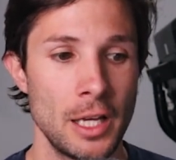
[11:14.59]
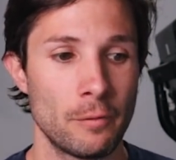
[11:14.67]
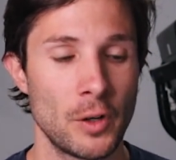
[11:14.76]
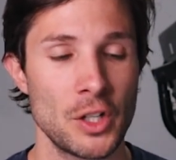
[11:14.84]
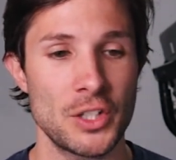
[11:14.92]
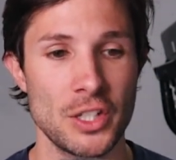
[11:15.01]

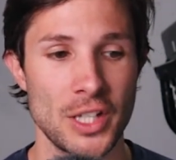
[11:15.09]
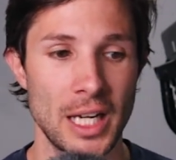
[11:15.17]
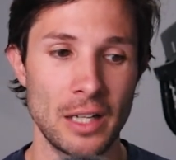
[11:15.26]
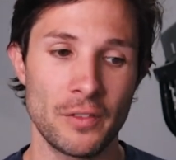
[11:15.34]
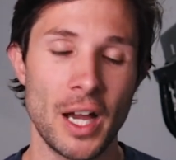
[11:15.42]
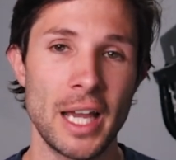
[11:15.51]
versus like
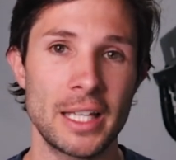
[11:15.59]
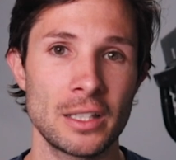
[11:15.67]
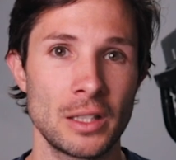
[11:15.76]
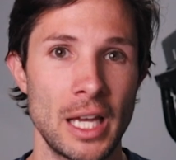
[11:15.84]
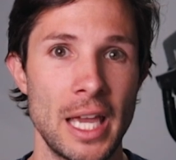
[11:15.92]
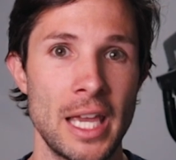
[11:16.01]
if I
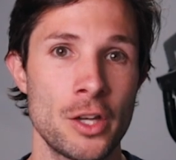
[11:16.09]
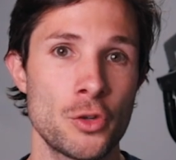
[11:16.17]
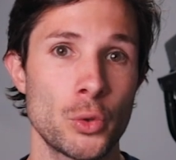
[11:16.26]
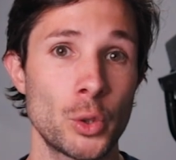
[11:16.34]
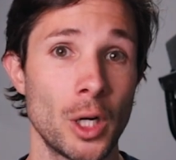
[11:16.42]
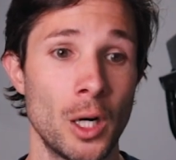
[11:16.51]
can let
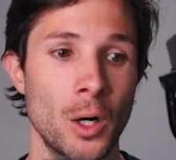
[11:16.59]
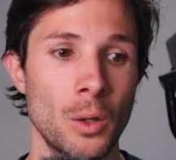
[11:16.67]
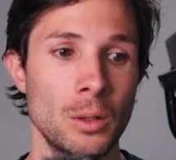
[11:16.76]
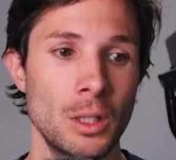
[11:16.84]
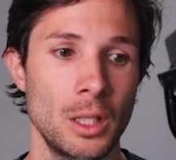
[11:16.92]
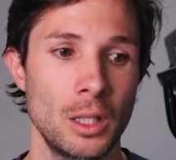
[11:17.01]
Andrew
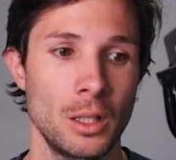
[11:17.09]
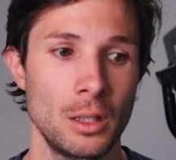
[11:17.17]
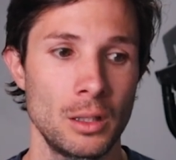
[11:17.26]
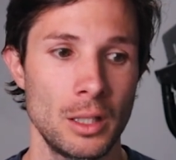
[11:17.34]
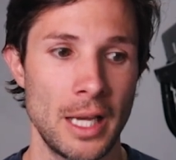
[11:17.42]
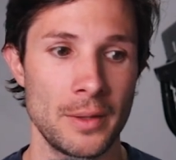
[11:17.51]
go
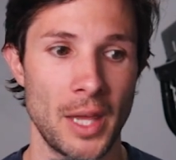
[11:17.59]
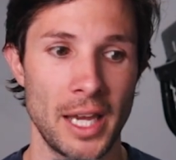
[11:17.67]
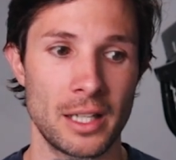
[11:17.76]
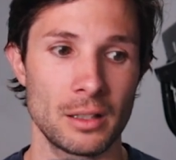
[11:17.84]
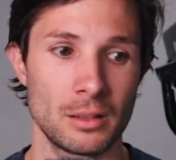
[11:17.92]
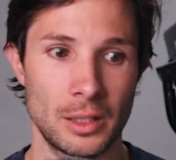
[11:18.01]
and
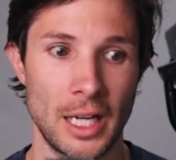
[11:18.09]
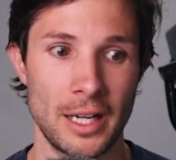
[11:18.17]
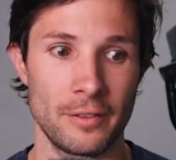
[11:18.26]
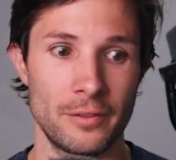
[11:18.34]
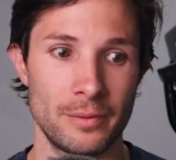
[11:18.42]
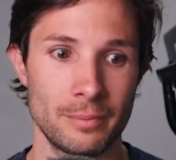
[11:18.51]
like kind
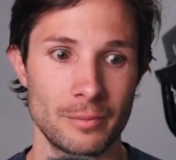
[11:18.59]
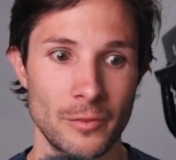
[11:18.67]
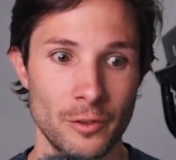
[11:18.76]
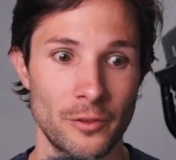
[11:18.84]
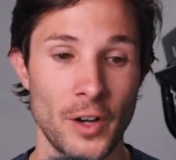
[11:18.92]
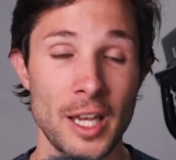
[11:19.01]
of
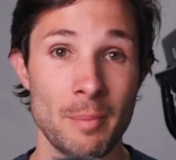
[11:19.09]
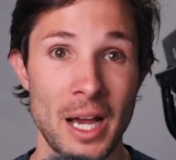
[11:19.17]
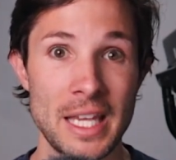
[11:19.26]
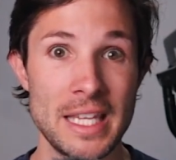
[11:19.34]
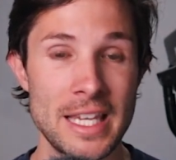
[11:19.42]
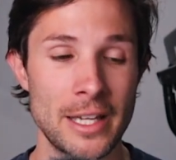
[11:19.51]
fight
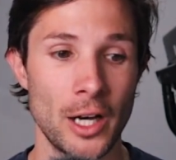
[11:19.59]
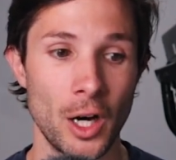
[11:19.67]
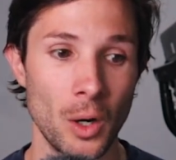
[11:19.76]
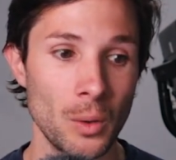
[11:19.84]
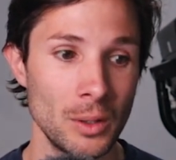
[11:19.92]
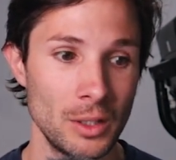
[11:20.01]
my
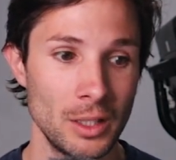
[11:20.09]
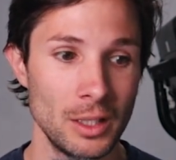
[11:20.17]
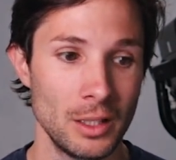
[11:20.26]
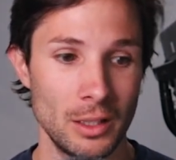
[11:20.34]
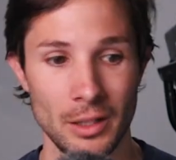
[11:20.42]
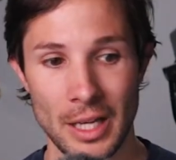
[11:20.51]
ego
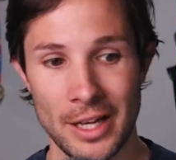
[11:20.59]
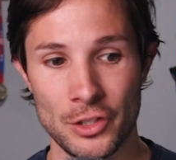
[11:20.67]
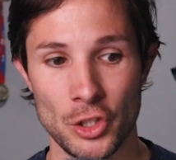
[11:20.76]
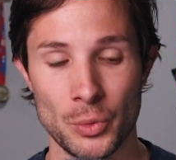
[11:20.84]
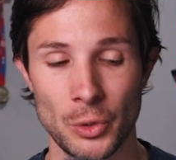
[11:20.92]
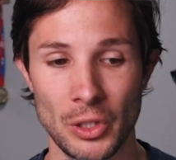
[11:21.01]
and
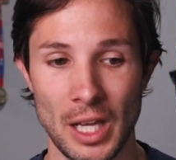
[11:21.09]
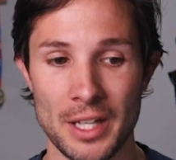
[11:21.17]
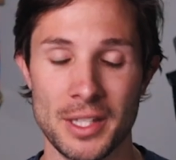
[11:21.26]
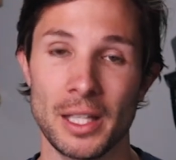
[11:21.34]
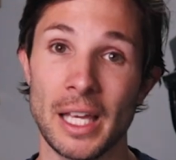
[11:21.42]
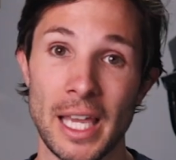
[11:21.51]
just
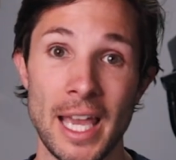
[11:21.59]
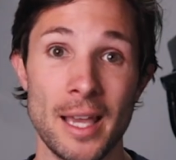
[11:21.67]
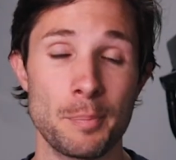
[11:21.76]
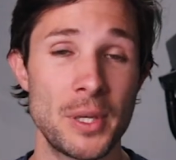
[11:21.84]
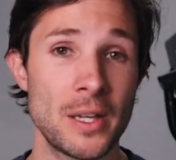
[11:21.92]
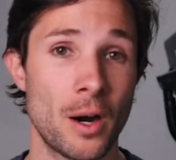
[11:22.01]
realize that like, hey,
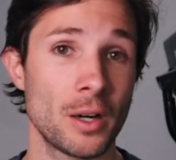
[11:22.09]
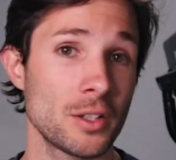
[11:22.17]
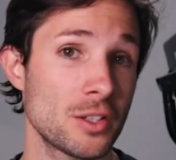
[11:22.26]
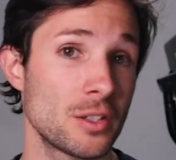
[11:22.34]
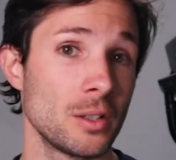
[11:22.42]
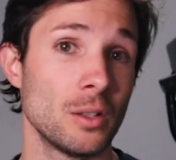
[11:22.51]
a PR is
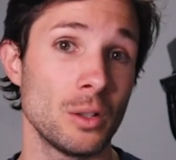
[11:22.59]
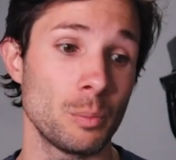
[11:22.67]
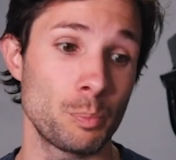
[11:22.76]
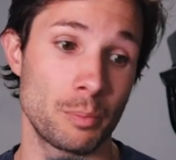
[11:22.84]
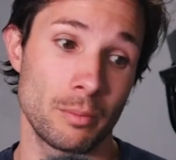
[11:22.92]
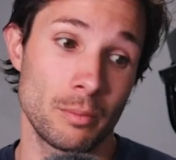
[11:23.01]
still
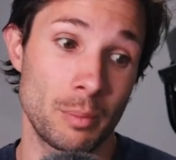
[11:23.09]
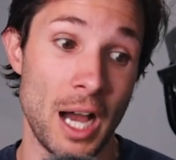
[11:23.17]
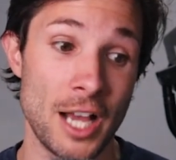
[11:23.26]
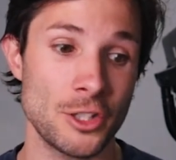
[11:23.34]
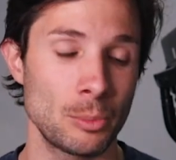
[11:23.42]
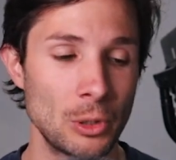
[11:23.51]

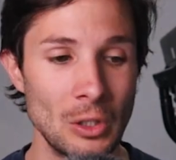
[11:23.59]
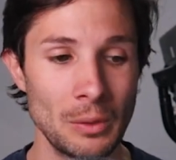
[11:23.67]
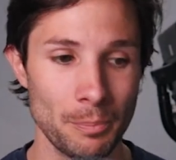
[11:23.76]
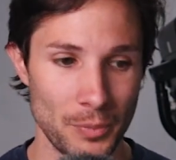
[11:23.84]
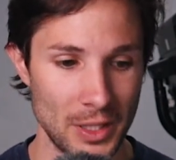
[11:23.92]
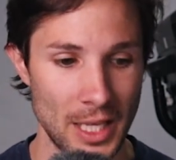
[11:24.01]

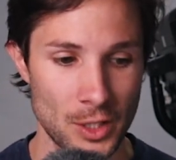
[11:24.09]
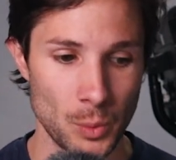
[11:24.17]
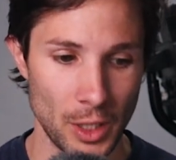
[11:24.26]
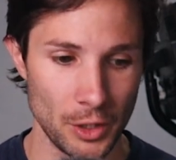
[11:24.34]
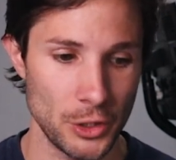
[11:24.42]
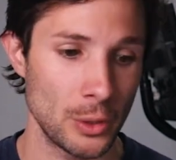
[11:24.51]
possible, then that's
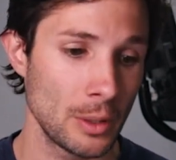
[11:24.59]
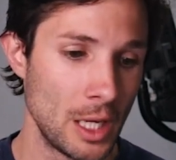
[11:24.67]
what I'll do.